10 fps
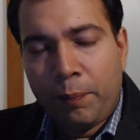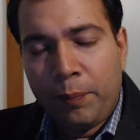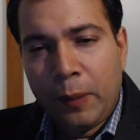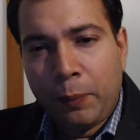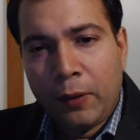
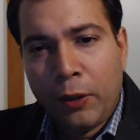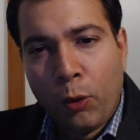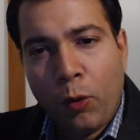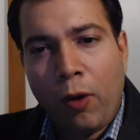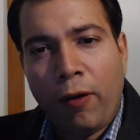people
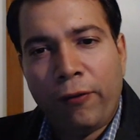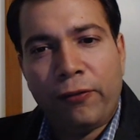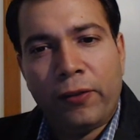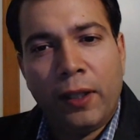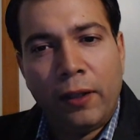know of
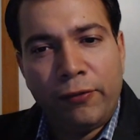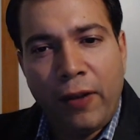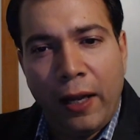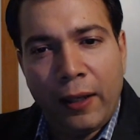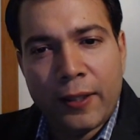her
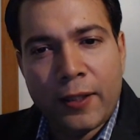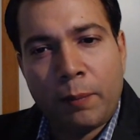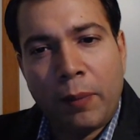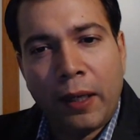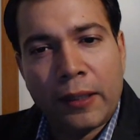fast,
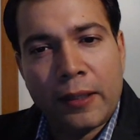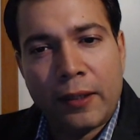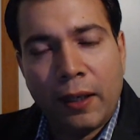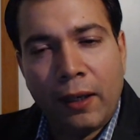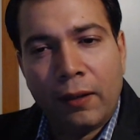but
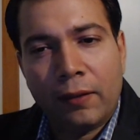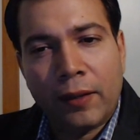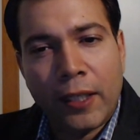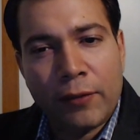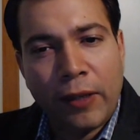
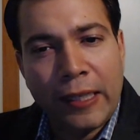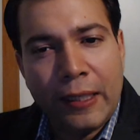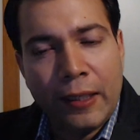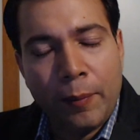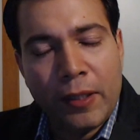there is very
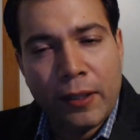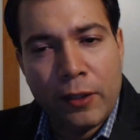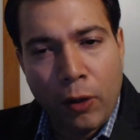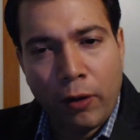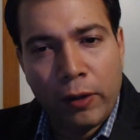limited
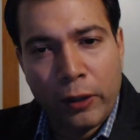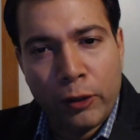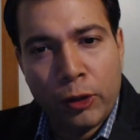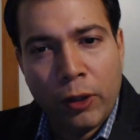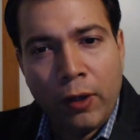
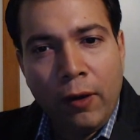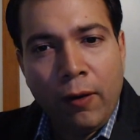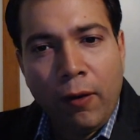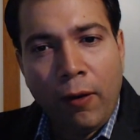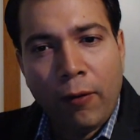knowledge
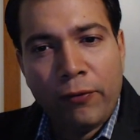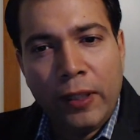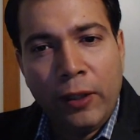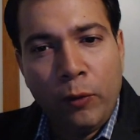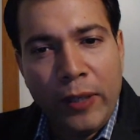of
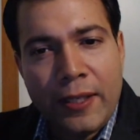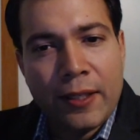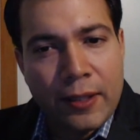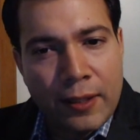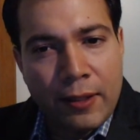the
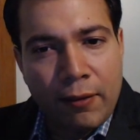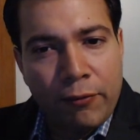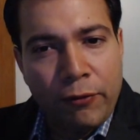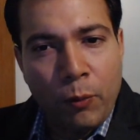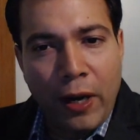reasons
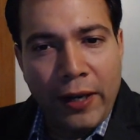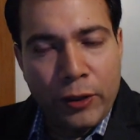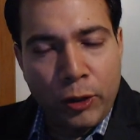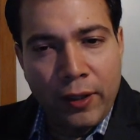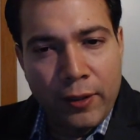for why
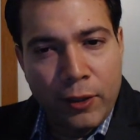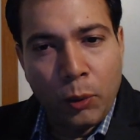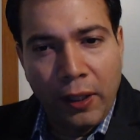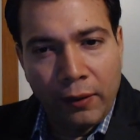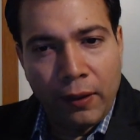she's
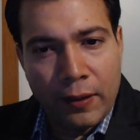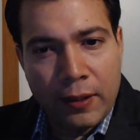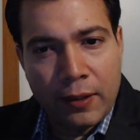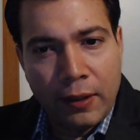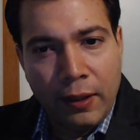doing
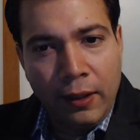this.